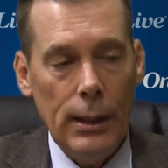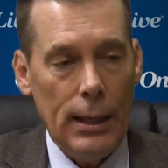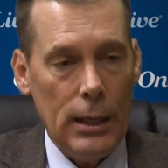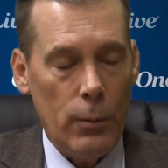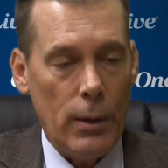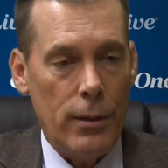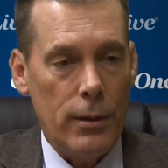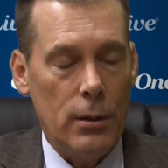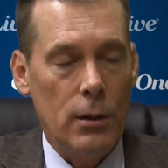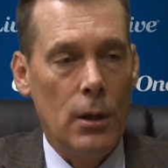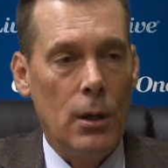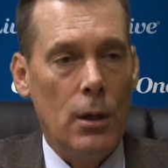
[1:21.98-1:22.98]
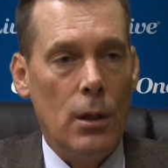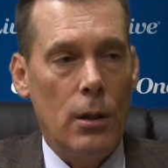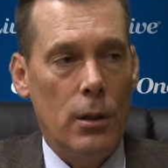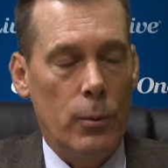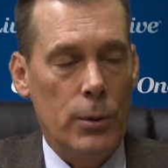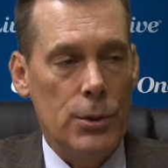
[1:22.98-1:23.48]
Anyway, the,
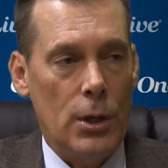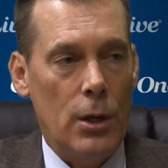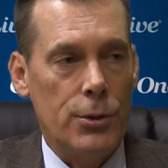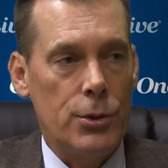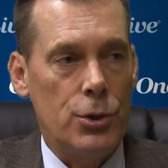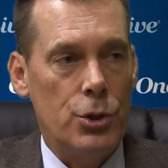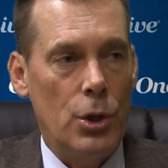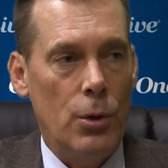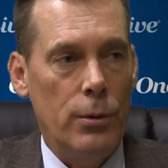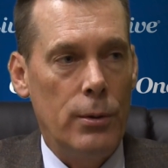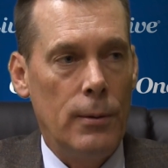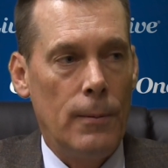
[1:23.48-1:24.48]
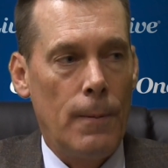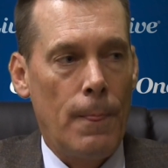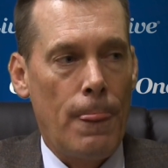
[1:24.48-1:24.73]
the results showed